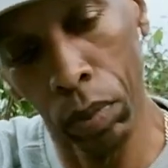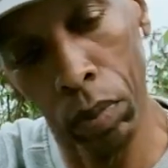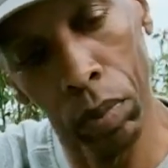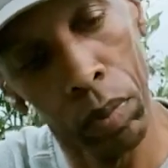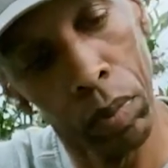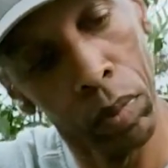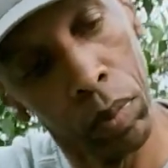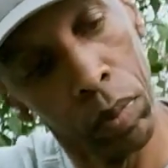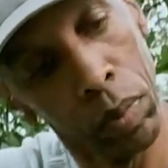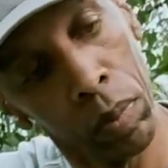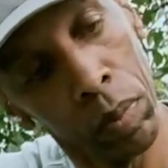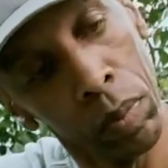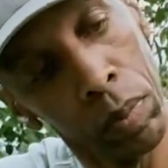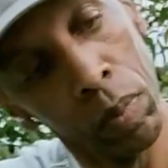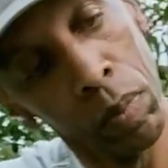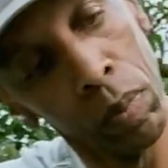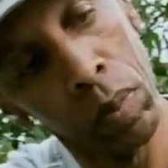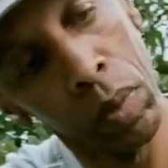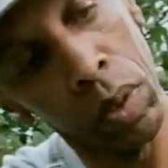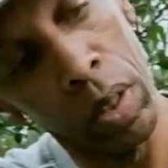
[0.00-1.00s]
out of that.
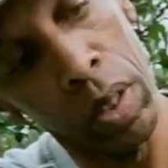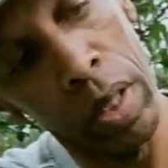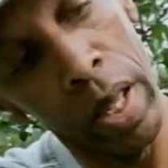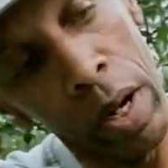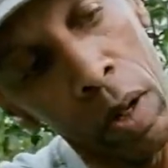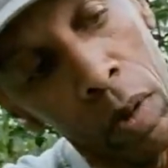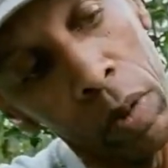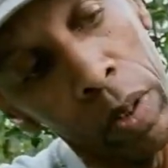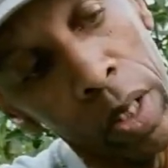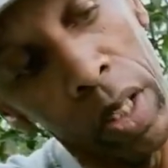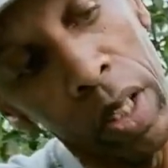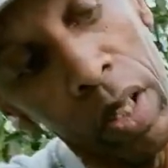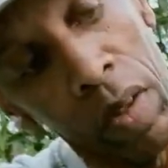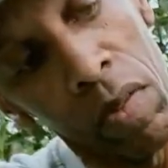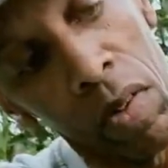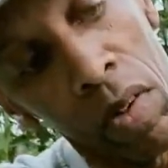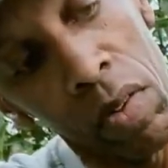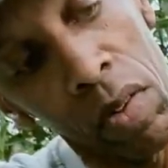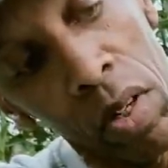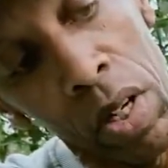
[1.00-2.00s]
And that only
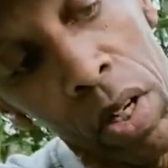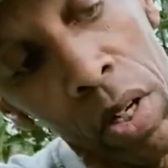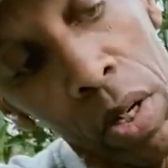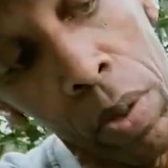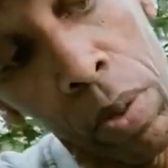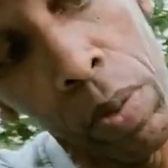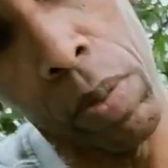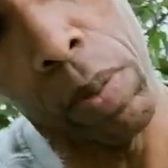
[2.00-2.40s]
gives us here.